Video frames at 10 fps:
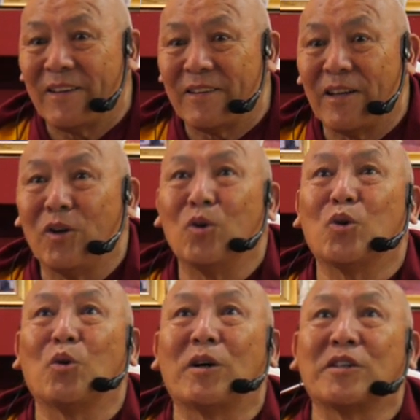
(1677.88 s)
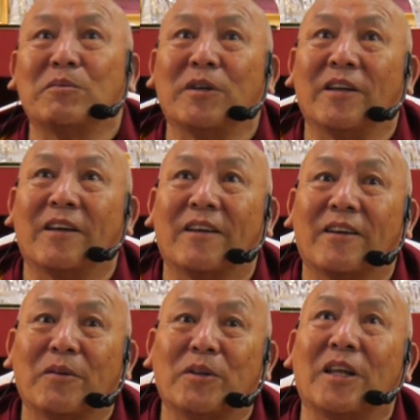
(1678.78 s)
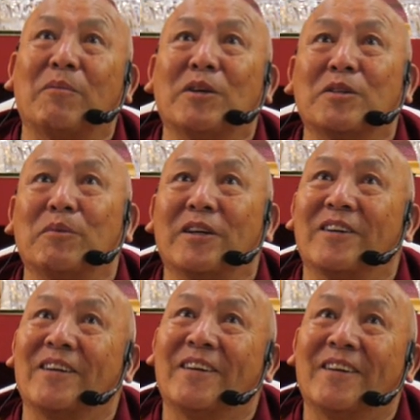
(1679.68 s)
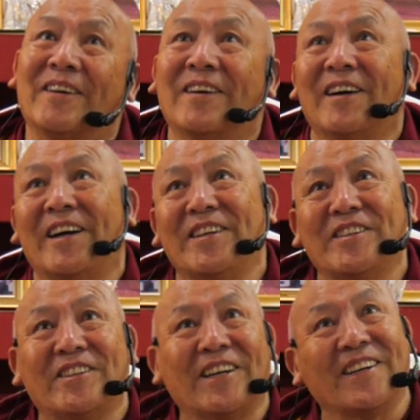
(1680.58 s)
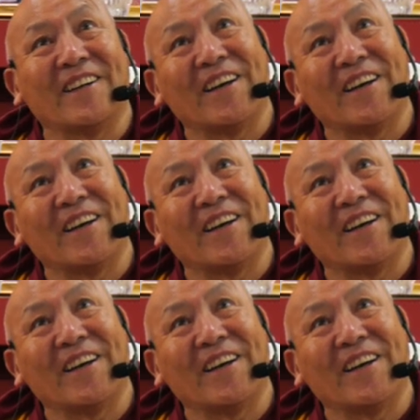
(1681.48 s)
They look towards me with amazement. Einstein.